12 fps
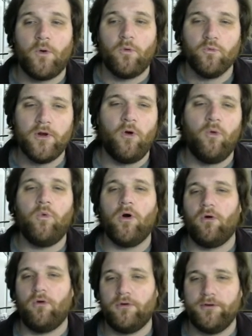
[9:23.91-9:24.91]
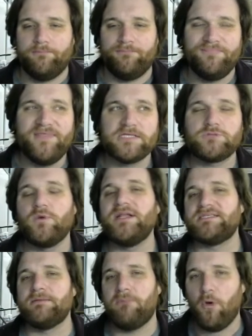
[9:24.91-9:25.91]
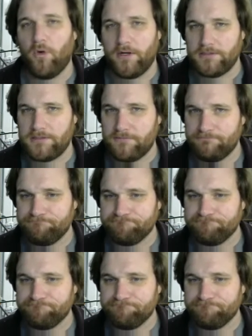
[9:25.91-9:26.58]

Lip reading: Real world. This one is important